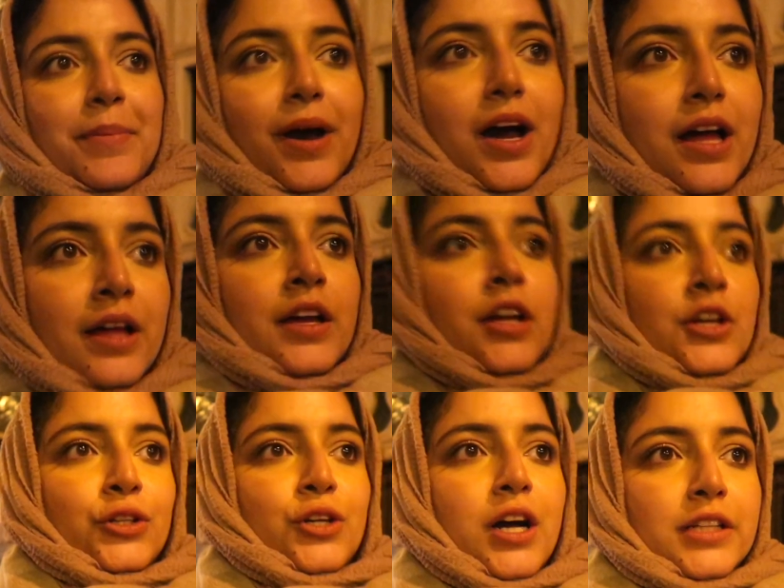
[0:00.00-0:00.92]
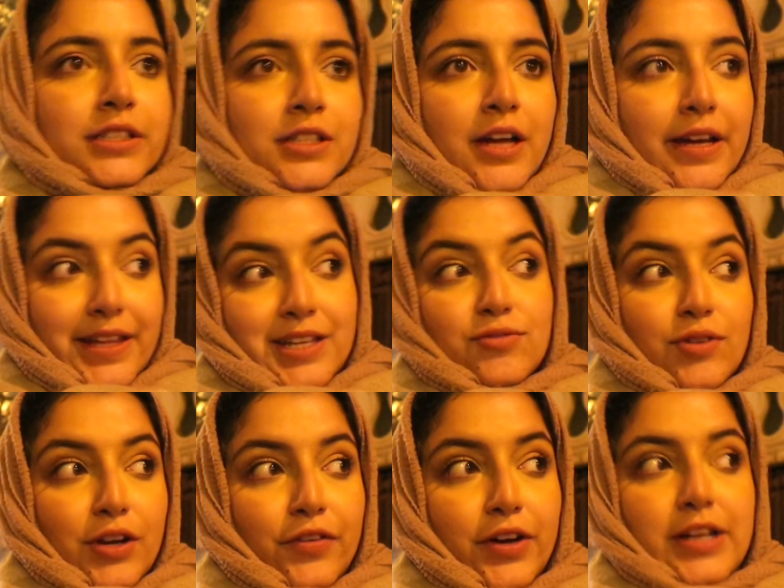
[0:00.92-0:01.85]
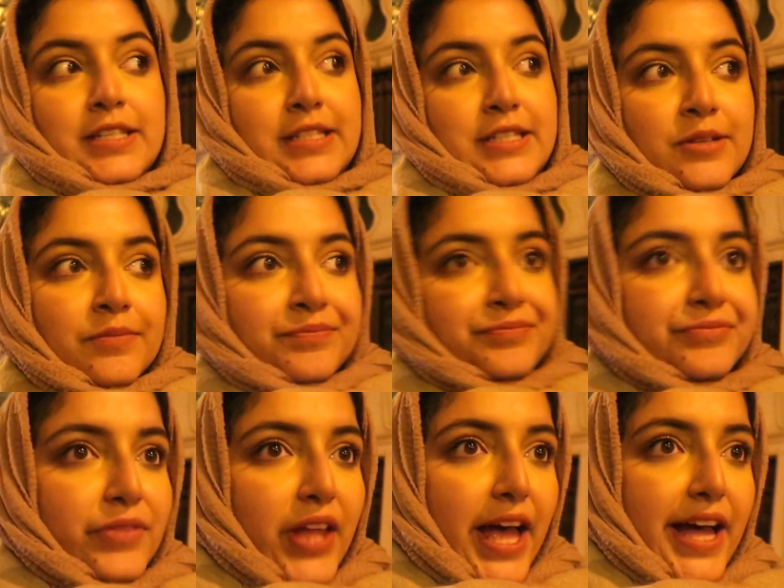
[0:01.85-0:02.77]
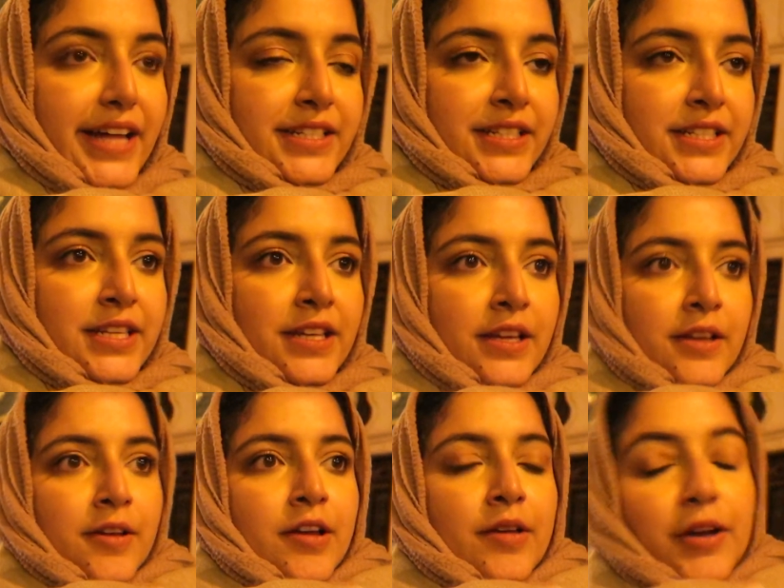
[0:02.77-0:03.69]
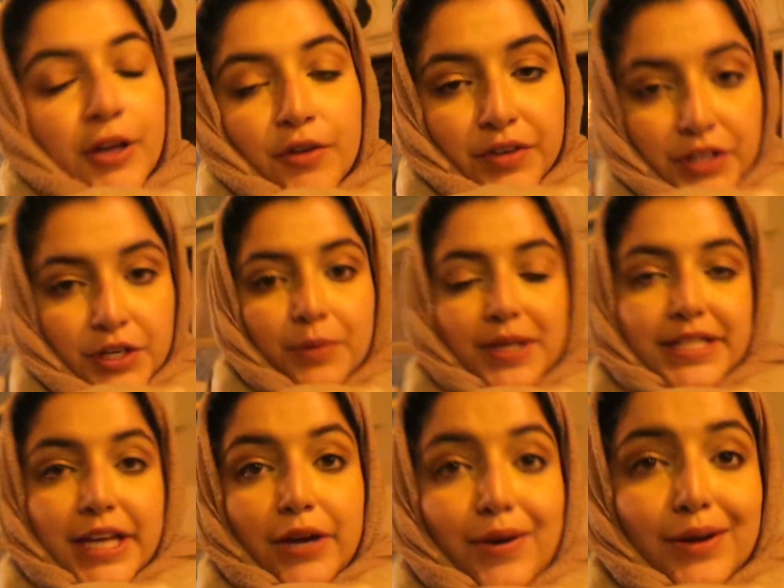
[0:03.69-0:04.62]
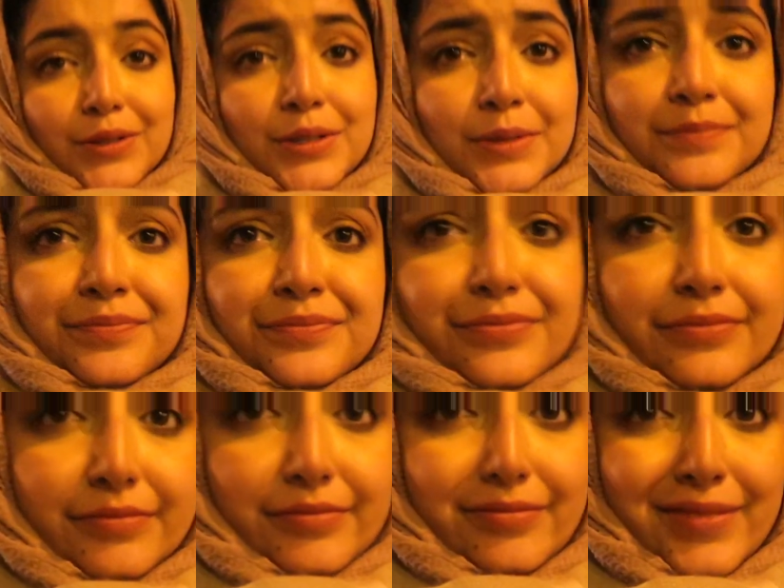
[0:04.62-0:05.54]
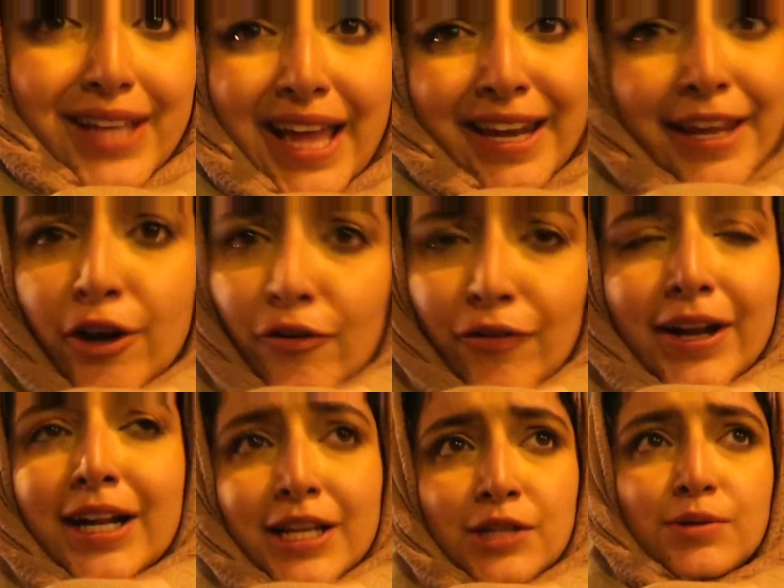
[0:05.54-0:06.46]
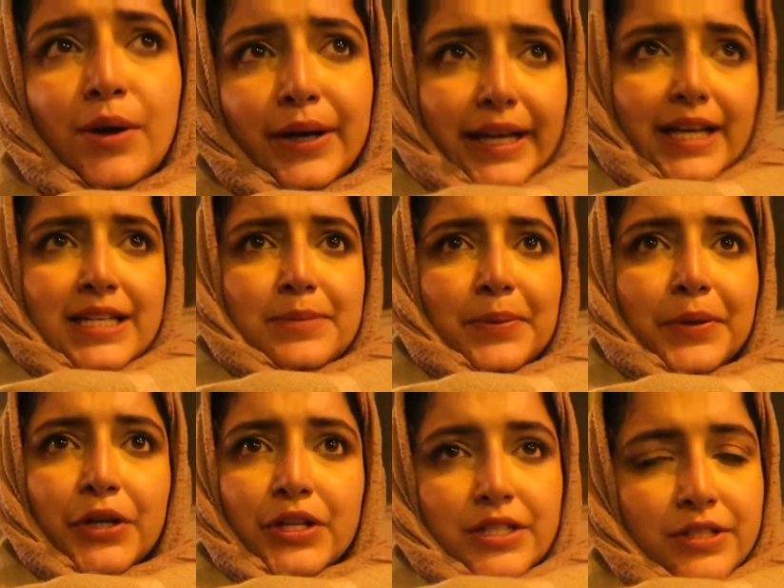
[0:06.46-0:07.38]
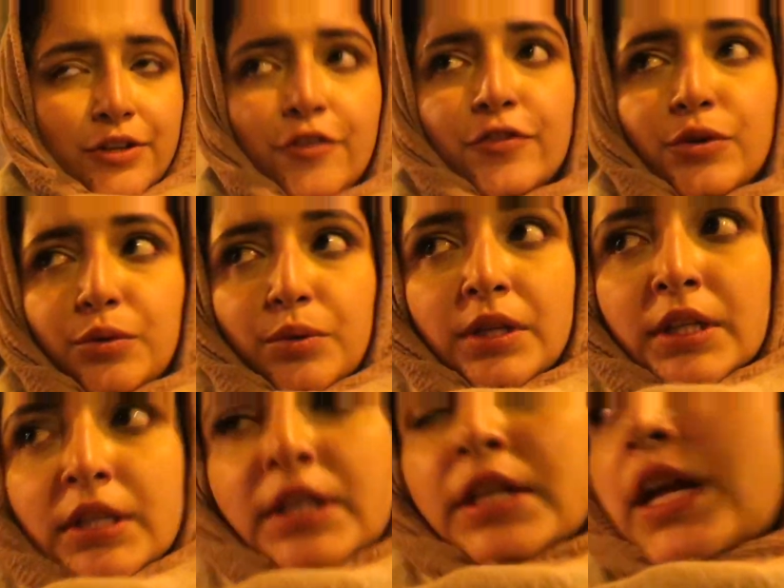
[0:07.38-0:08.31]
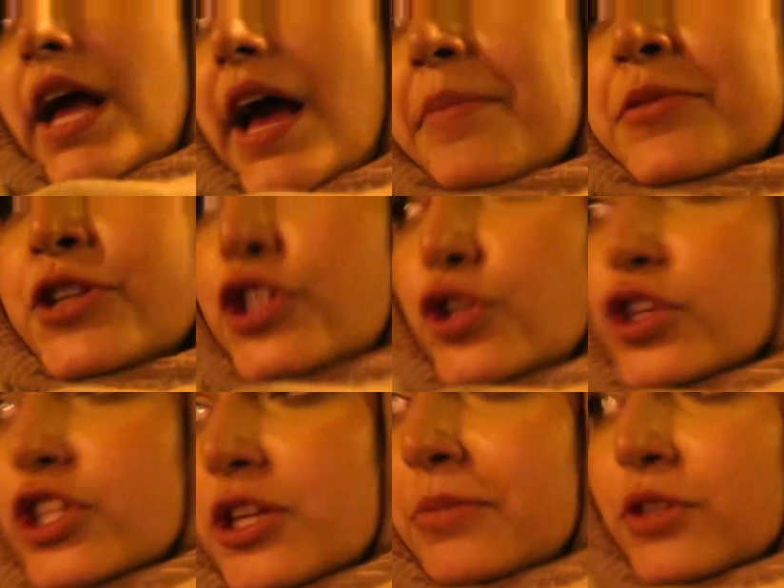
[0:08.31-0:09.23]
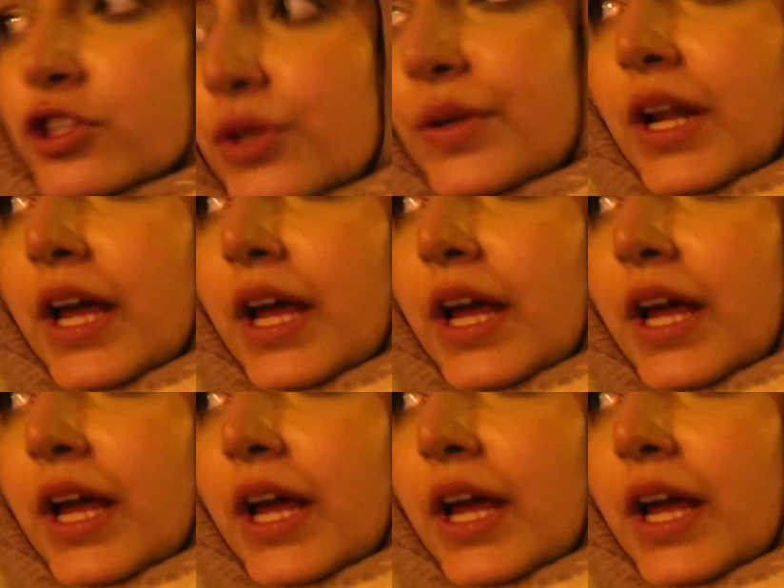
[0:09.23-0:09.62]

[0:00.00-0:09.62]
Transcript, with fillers: but you can't deny that it's really fast and a convenient way to get around. And eco-friendly as well, yes, because no fuel. Um, just saw someone doing